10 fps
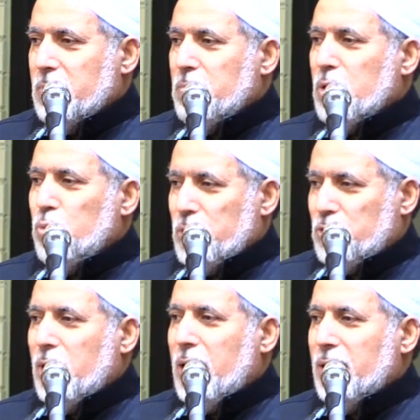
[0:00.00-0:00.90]
But we're
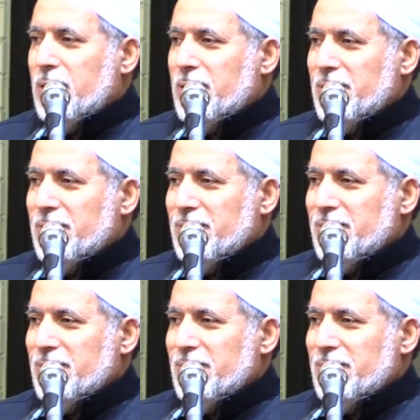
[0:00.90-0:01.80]
trying.
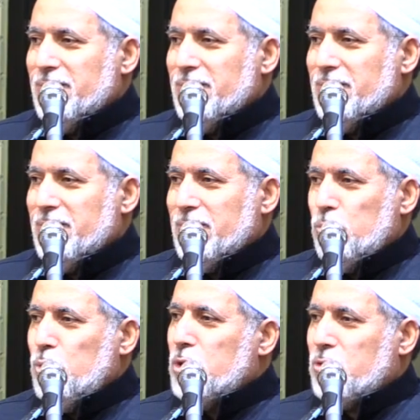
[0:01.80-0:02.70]

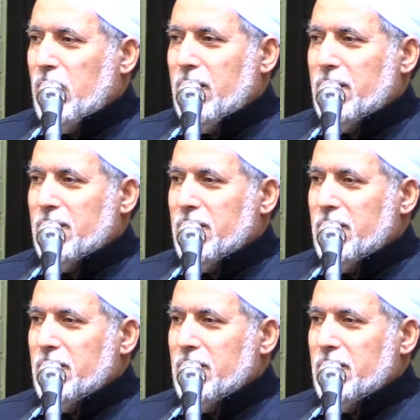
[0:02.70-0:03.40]
We're trying.